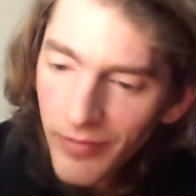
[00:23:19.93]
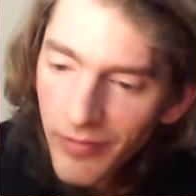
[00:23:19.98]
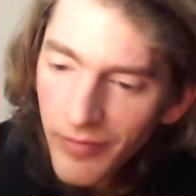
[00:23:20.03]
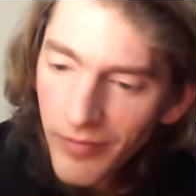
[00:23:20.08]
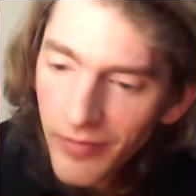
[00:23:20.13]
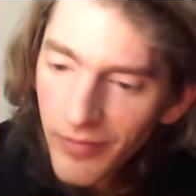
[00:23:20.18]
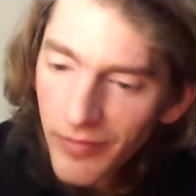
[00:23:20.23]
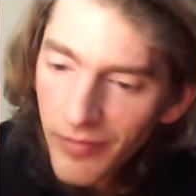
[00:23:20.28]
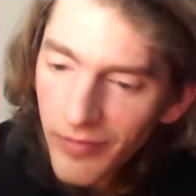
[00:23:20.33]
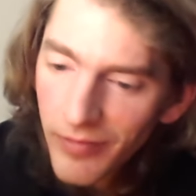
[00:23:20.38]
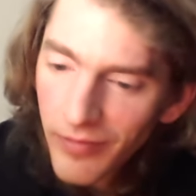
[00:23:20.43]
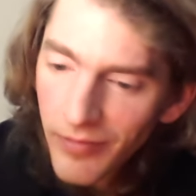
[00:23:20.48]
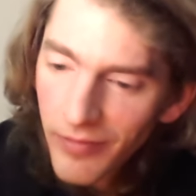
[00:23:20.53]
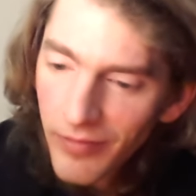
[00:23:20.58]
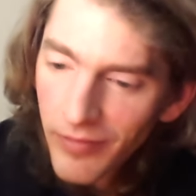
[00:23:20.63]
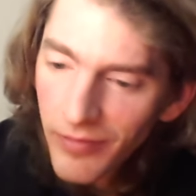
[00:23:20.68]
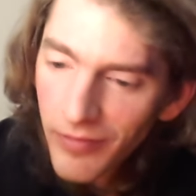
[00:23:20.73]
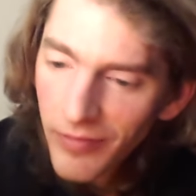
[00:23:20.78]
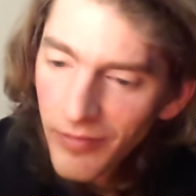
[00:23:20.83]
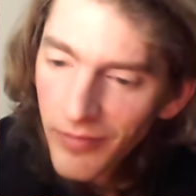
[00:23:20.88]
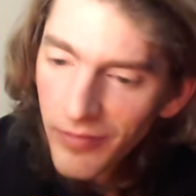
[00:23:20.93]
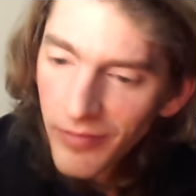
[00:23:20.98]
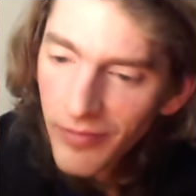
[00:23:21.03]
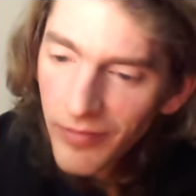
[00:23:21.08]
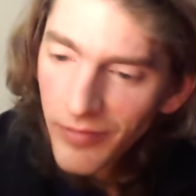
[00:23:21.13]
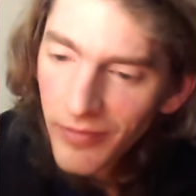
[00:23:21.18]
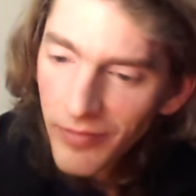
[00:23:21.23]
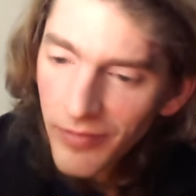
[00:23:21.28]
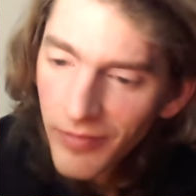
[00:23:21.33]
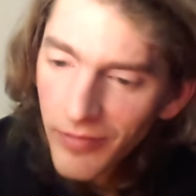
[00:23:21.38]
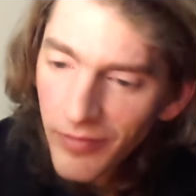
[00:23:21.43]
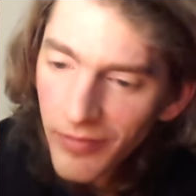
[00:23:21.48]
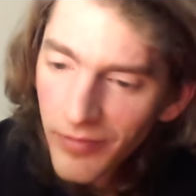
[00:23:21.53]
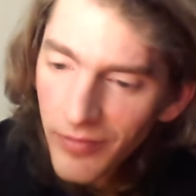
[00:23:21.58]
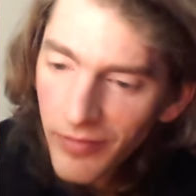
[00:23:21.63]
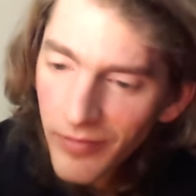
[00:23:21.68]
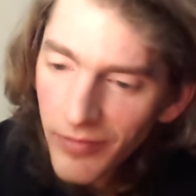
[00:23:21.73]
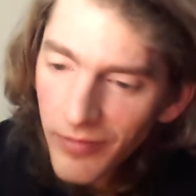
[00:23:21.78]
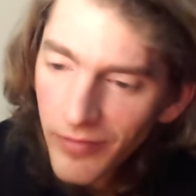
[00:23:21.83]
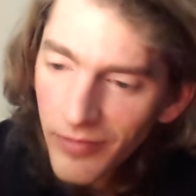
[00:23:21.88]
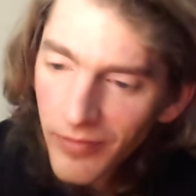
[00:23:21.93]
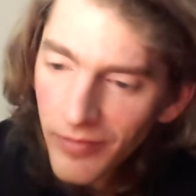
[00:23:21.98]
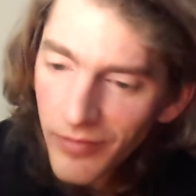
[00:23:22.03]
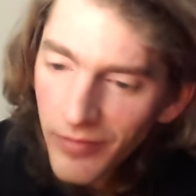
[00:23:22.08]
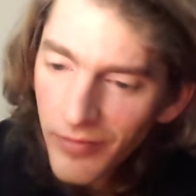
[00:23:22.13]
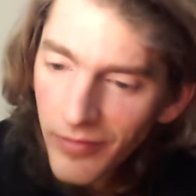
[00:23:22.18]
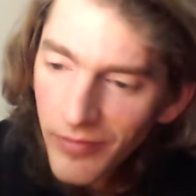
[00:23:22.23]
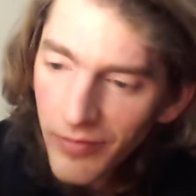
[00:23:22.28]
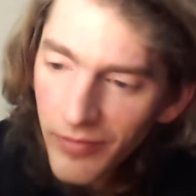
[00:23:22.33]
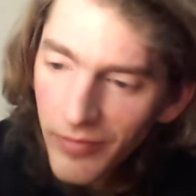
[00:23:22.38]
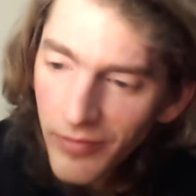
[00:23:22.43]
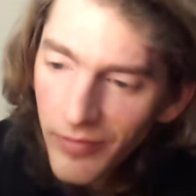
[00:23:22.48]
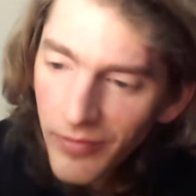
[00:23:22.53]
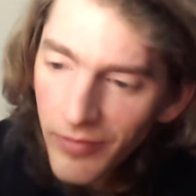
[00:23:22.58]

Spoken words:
Nothing is said.